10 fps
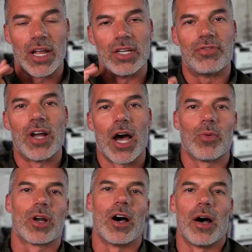and you've got to
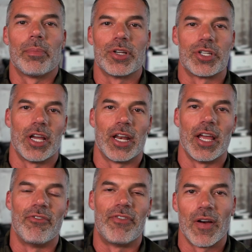accomplish it in
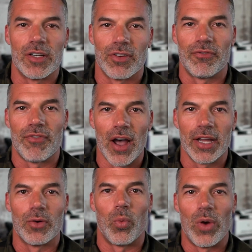a very
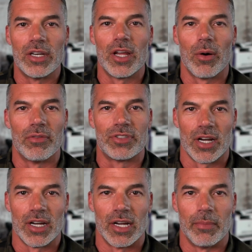defined window of
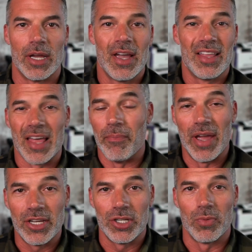time that
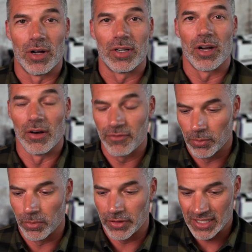makes you
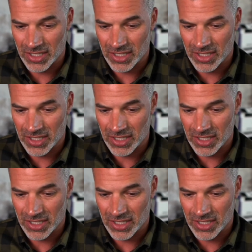uncomfortable, that's